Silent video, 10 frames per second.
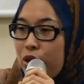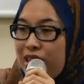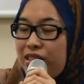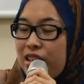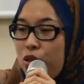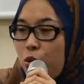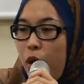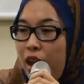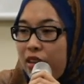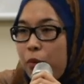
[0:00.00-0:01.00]
listen to
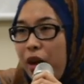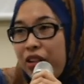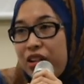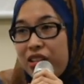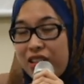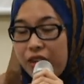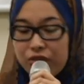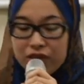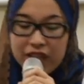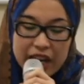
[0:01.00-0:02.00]
what the migrants have to
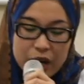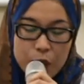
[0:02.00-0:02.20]
say,